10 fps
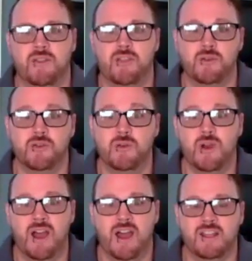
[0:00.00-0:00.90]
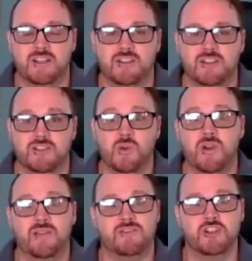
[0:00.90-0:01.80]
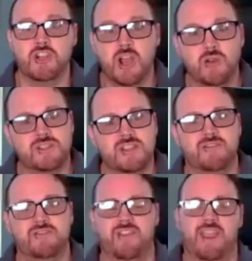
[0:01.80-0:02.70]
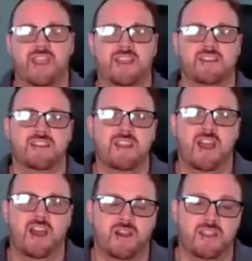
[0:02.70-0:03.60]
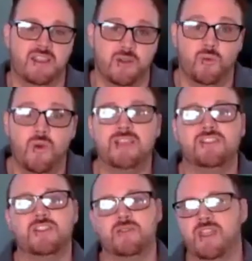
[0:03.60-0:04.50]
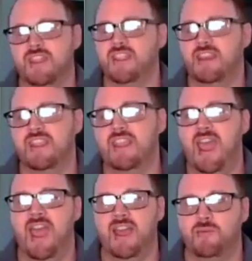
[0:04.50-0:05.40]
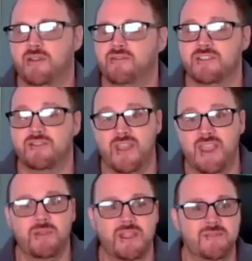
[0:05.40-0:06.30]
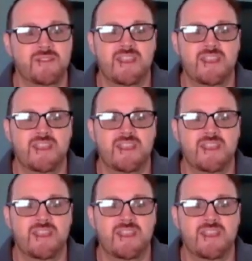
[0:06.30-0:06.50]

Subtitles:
through the story of Joseph and the rescue that he had with his family